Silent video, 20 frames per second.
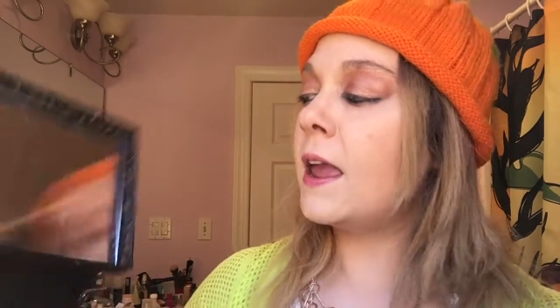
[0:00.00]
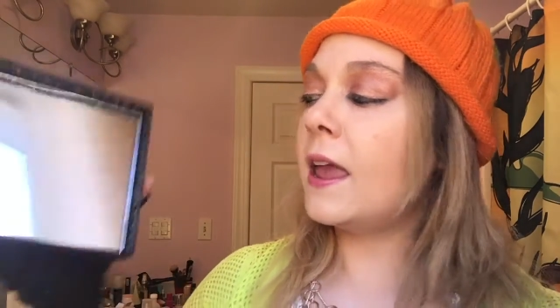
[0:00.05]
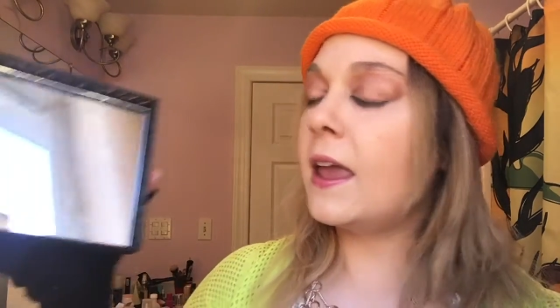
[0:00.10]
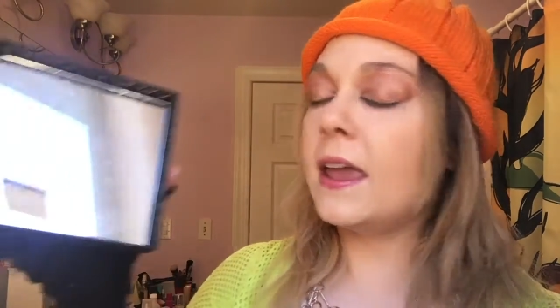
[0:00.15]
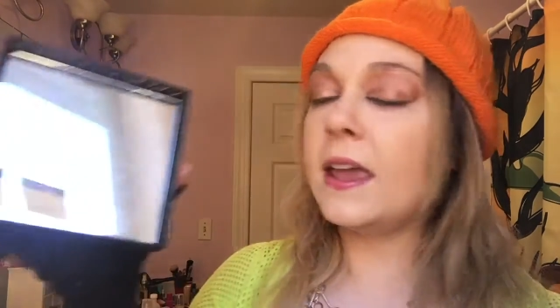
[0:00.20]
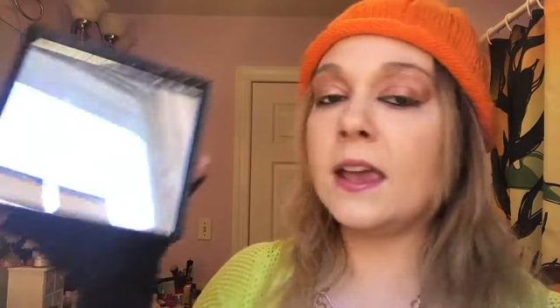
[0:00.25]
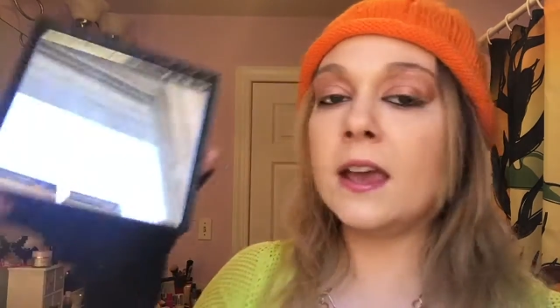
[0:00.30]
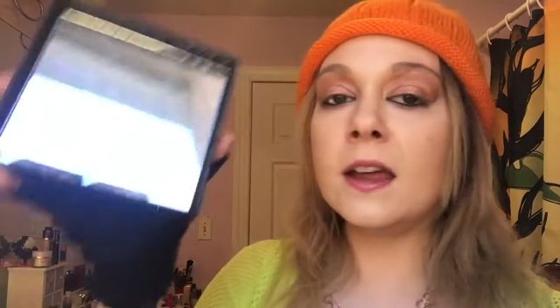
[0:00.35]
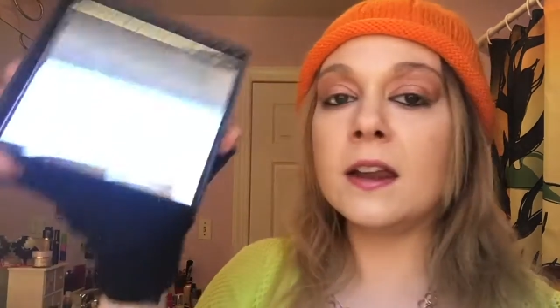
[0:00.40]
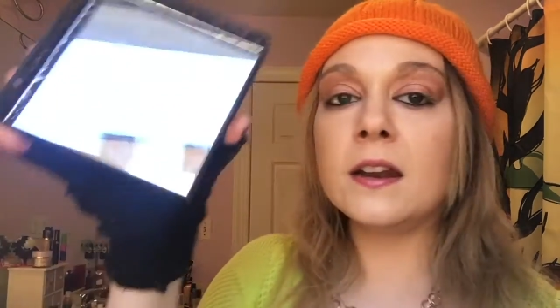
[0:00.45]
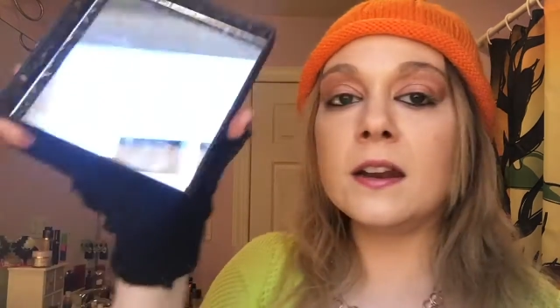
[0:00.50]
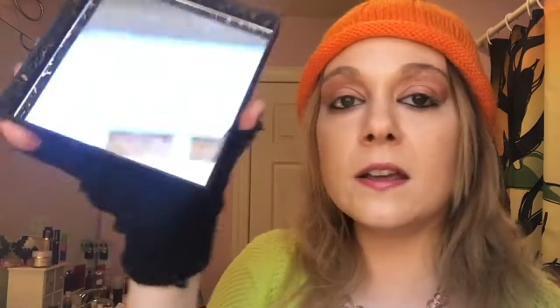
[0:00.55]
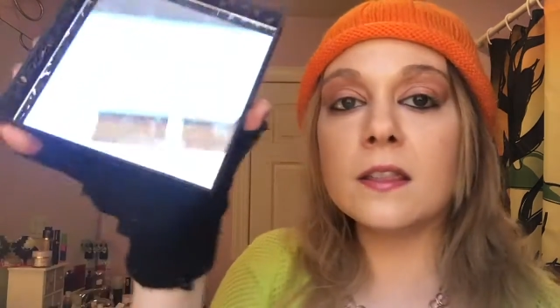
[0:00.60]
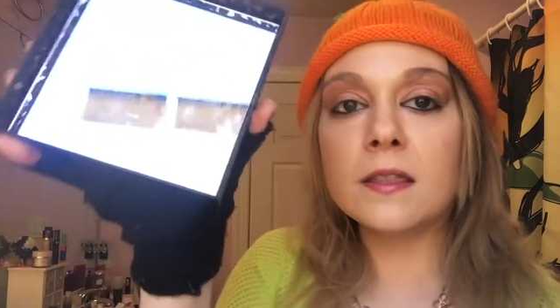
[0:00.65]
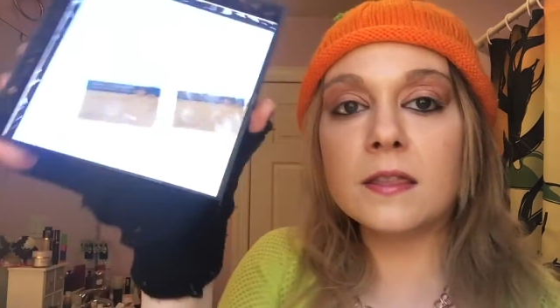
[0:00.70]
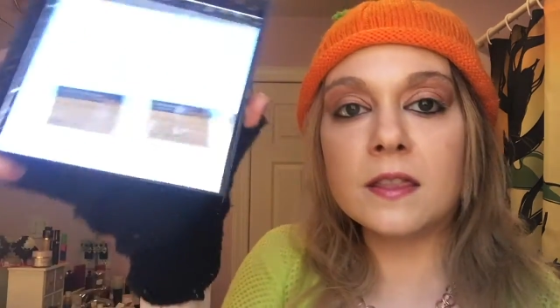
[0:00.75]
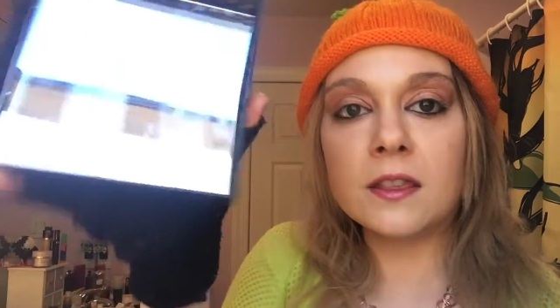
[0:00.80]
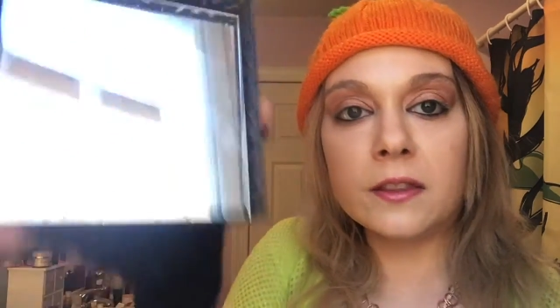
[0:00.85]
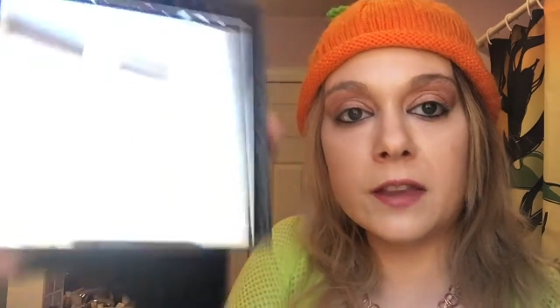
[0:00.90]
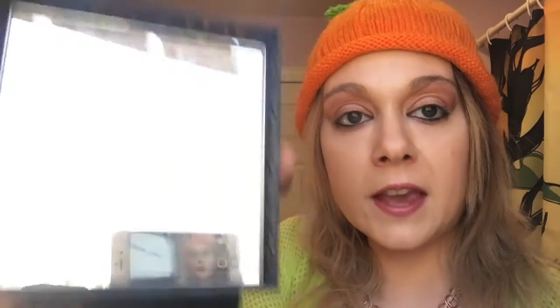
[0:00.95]
And
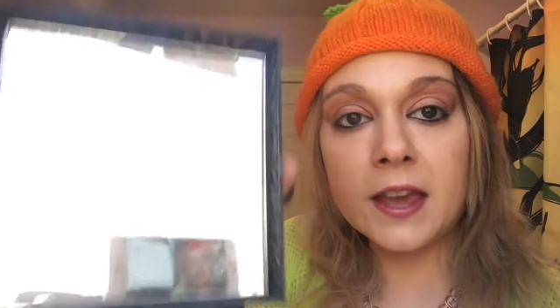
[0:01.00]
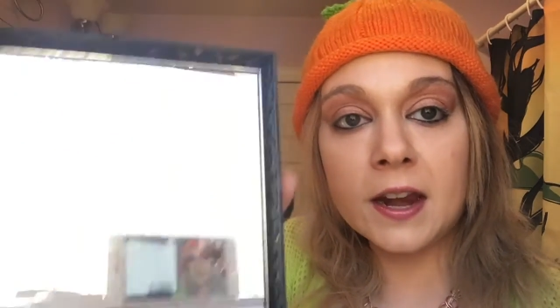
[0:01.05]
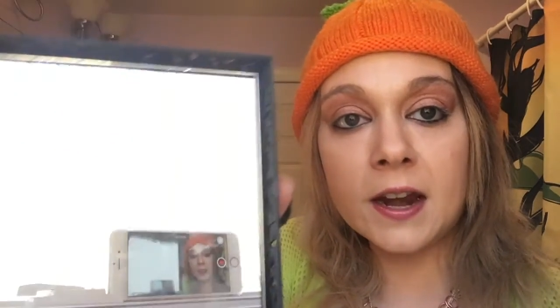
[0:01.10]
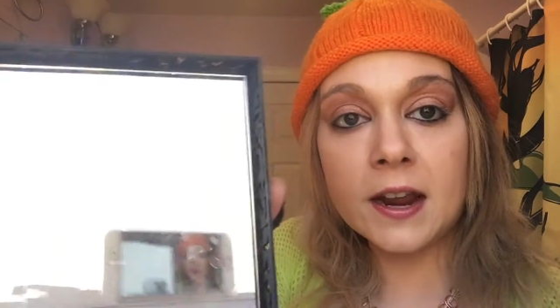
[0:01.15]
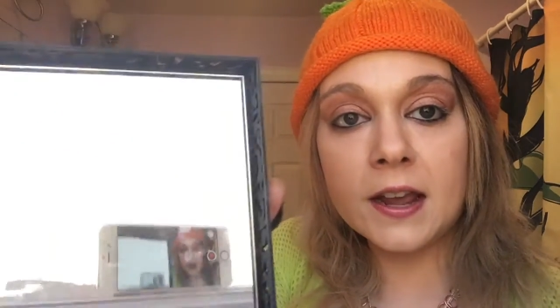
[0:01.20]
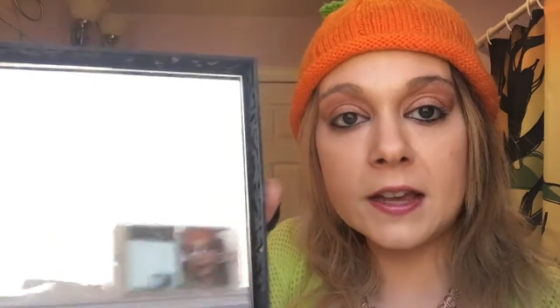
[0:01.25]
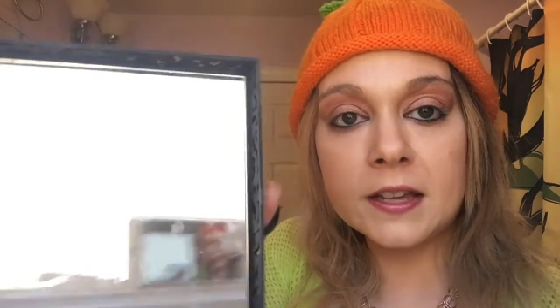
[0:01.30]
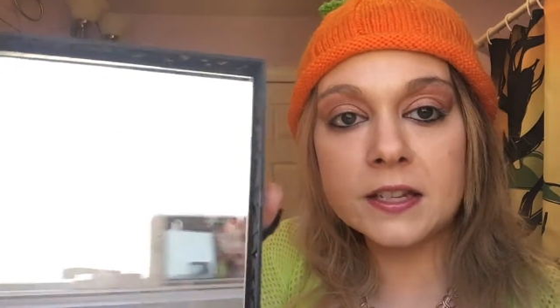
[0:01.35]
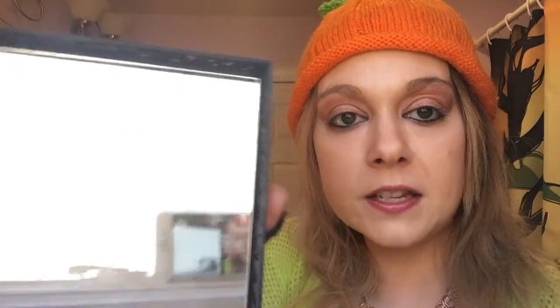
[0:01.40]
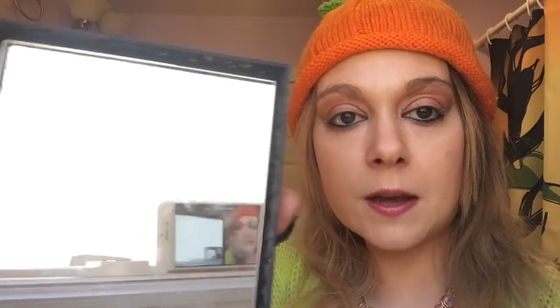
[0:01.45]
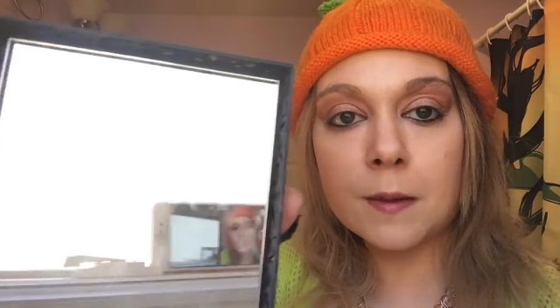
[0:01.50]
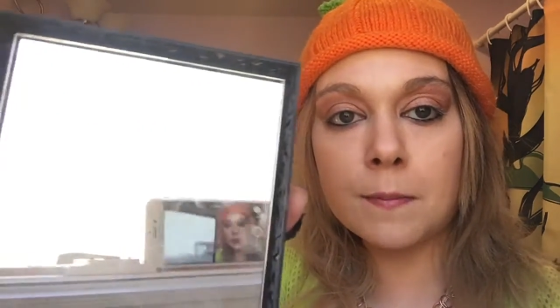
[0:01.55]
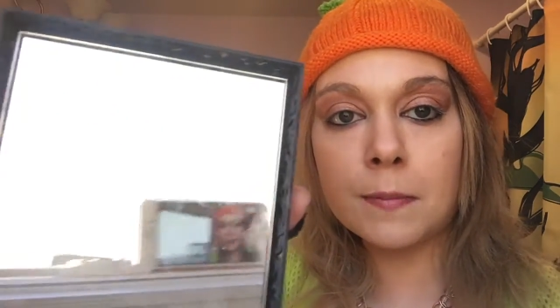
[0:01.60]
the lid is a